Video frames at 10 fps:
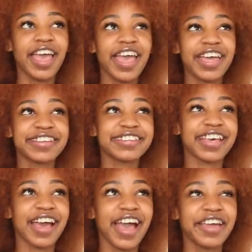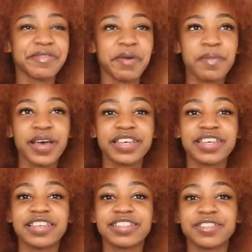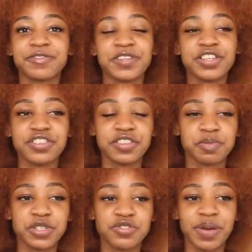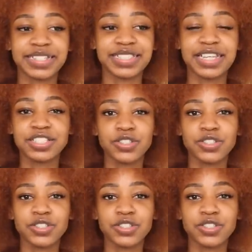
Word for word: And I remember he finished the speech by saying,